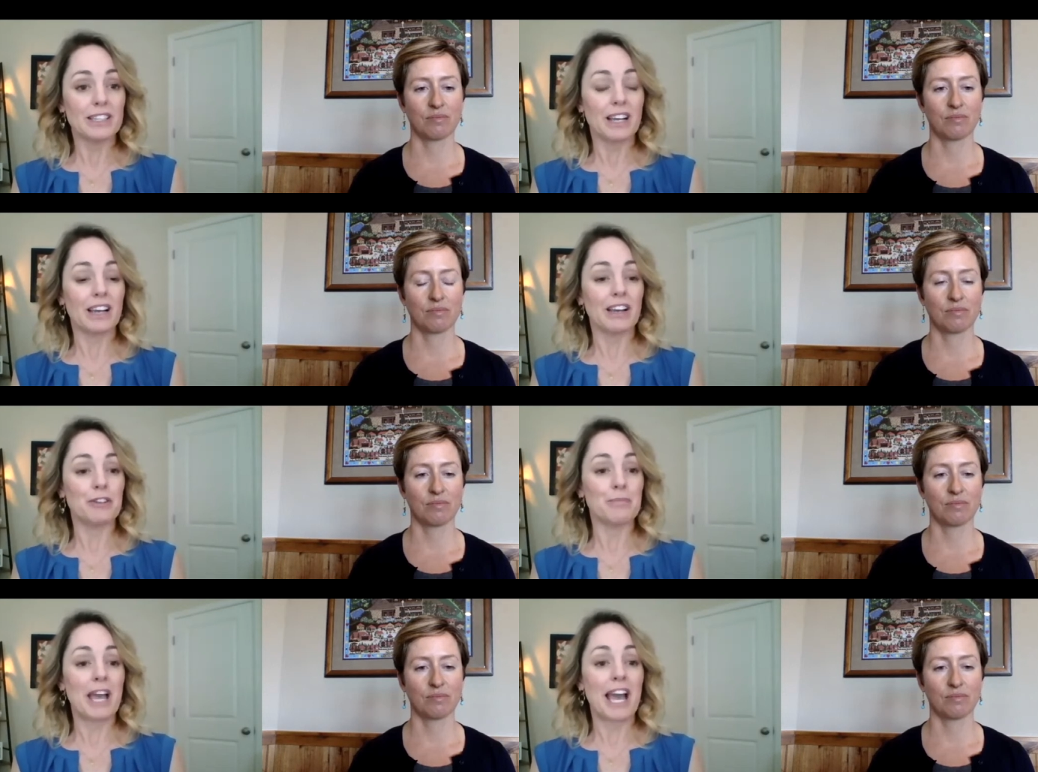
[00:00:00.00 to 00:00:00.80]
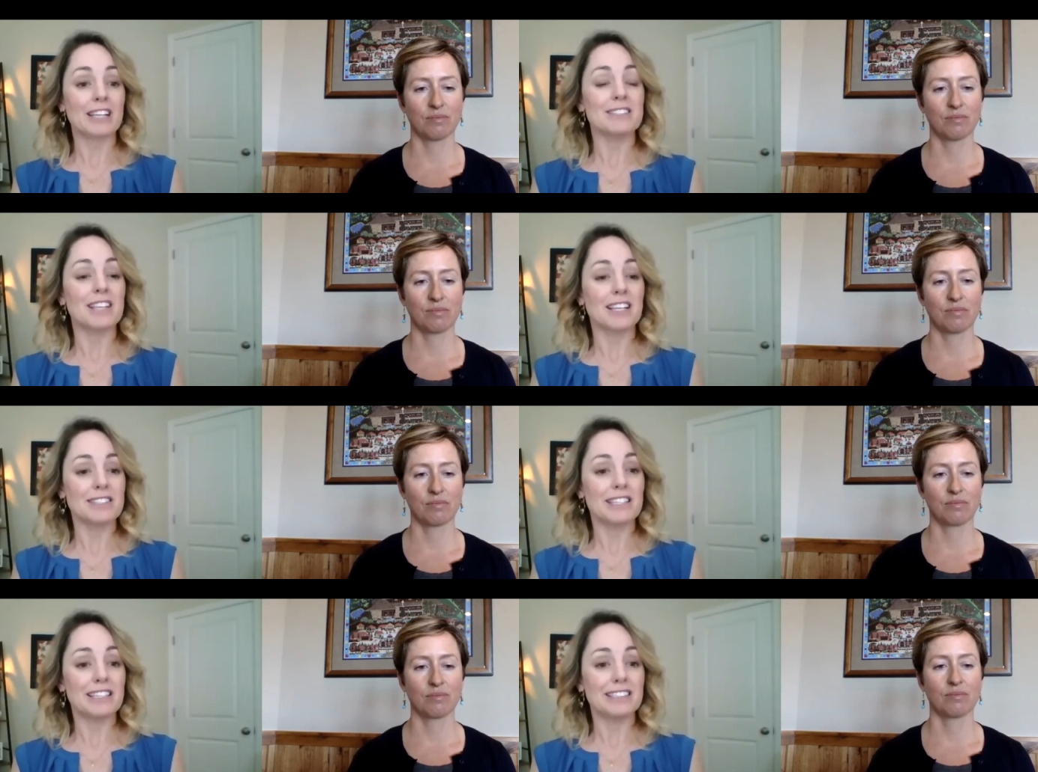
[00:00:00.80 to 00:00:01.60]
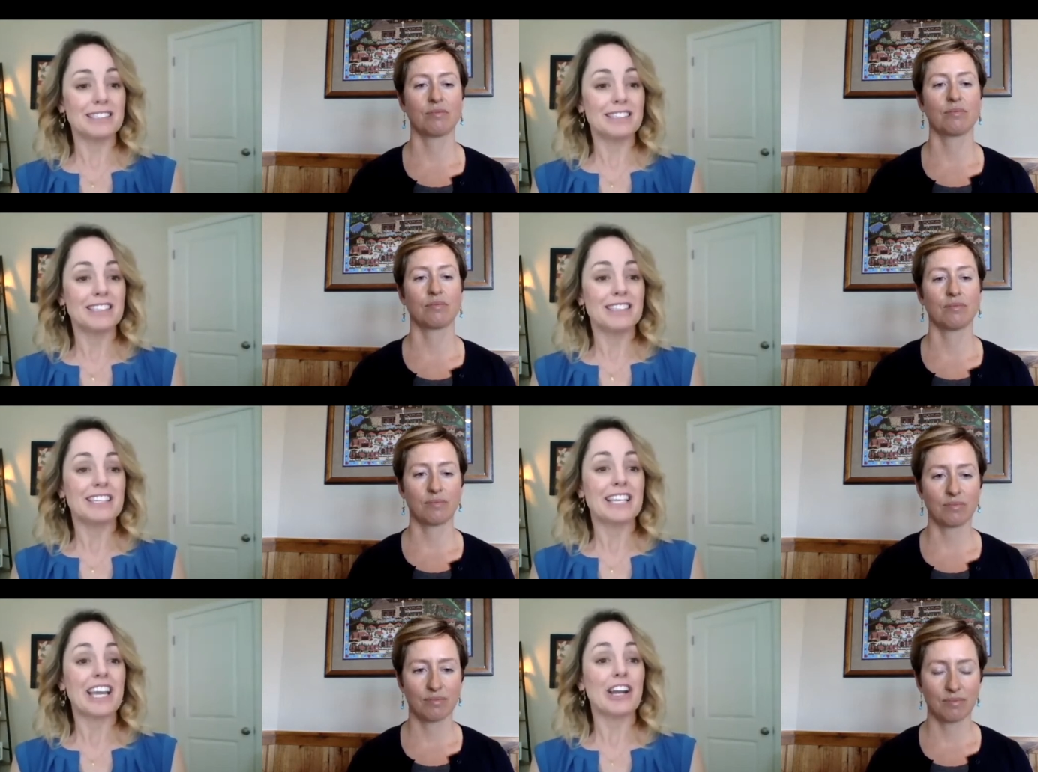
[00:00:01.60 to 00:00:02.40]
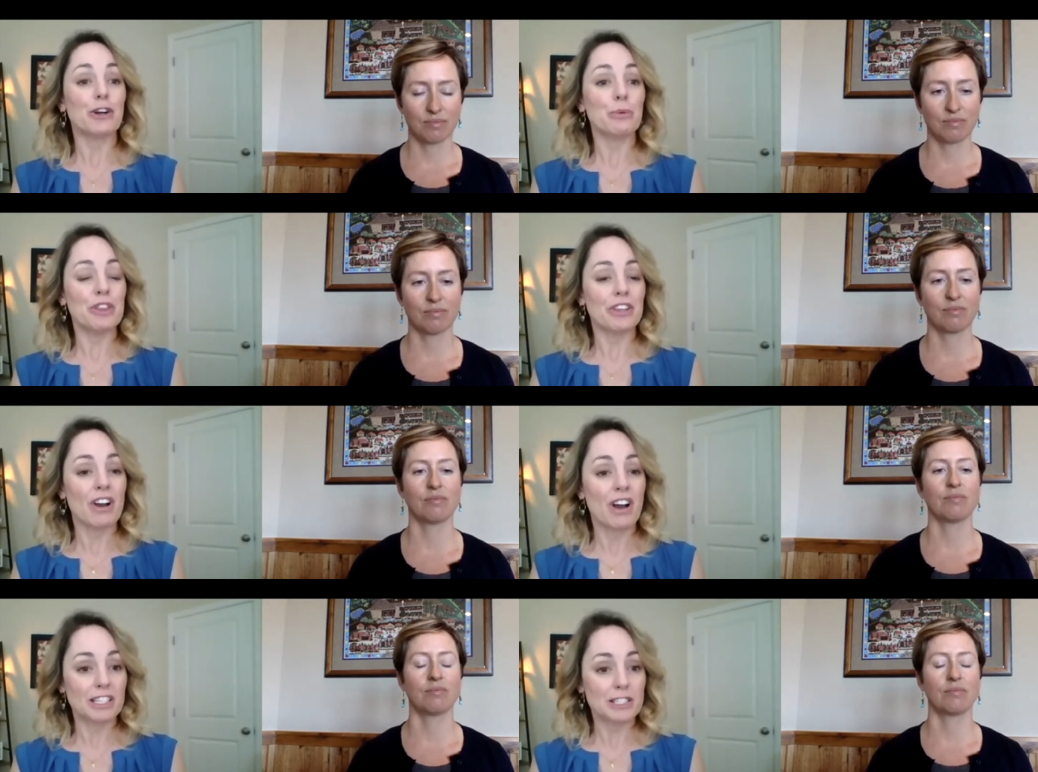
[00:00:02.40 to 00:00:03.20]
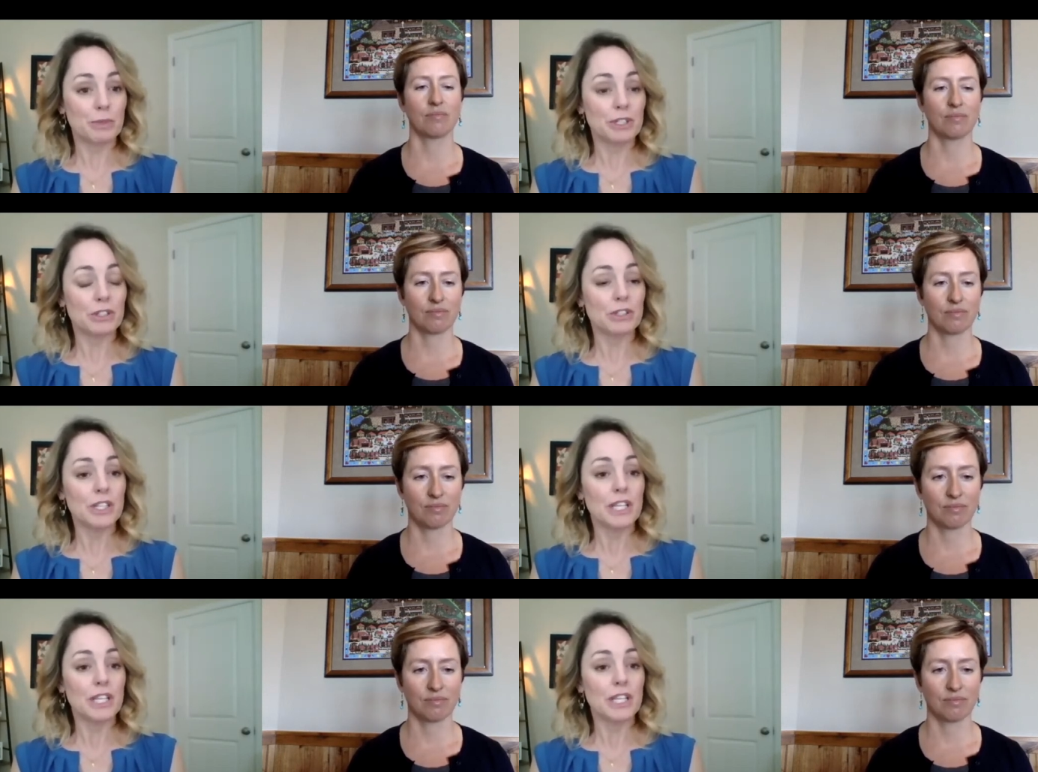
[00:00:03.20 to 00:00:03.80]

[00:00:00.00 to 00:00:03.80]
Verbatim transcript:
Speaker 1: um, accessing care within a hospital